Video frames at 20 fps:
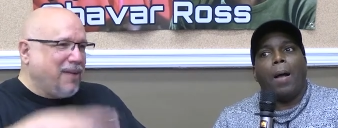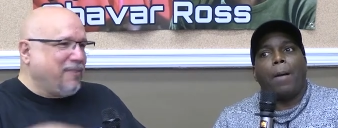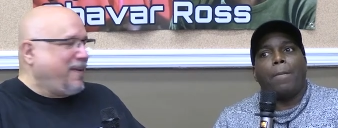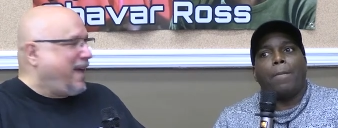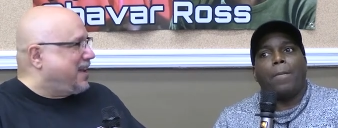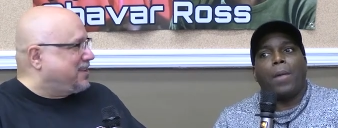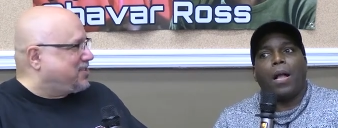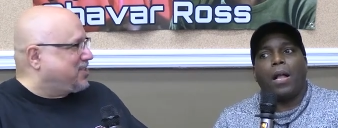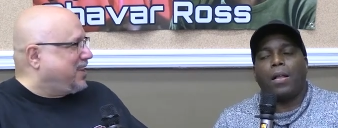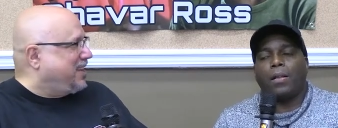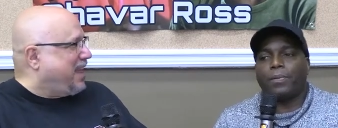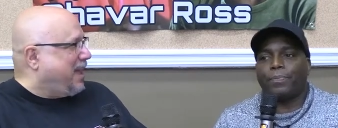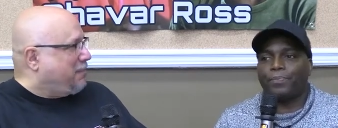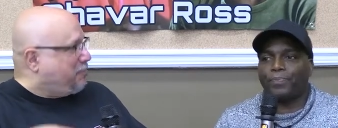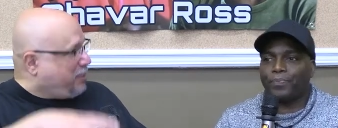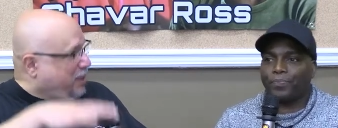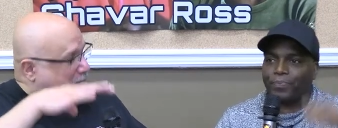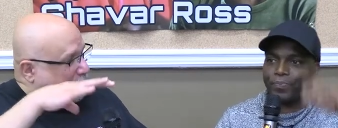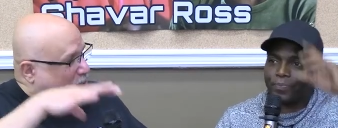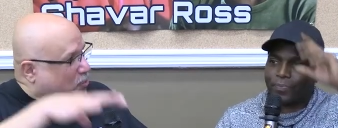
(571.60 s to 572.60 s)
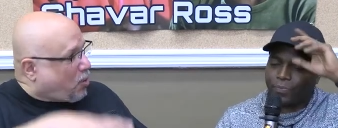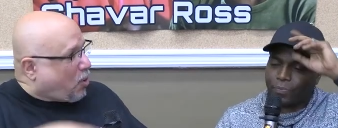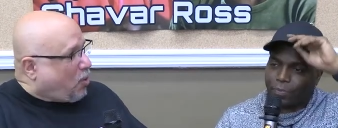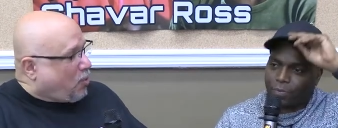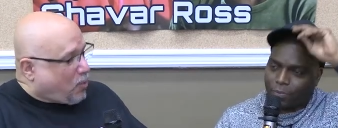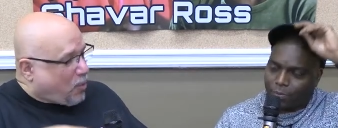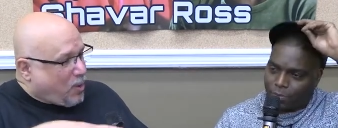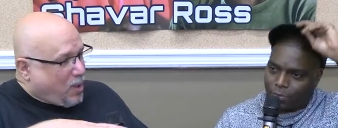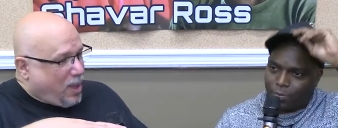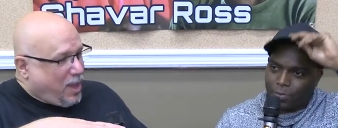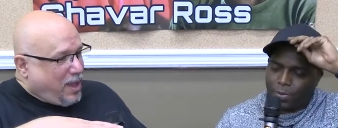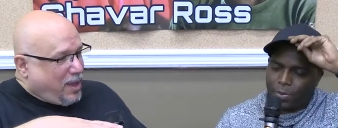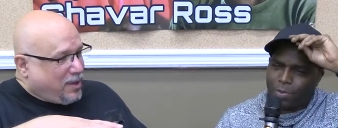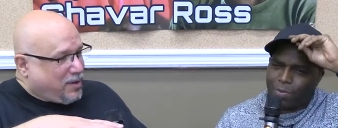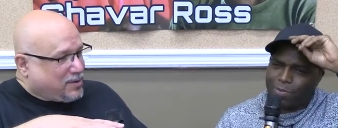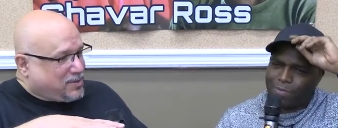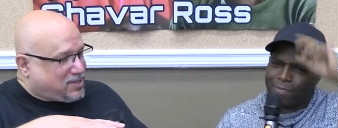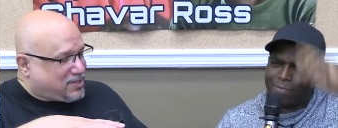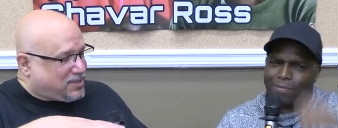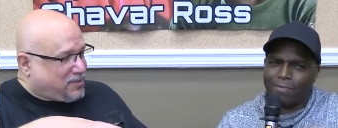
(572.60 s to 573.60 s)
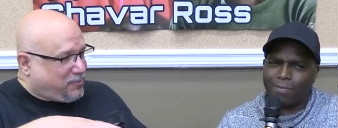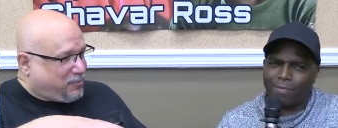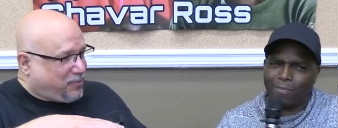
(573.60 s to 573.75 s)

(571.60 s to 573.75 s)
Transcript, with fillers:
Speaker 1: love asking that. People, because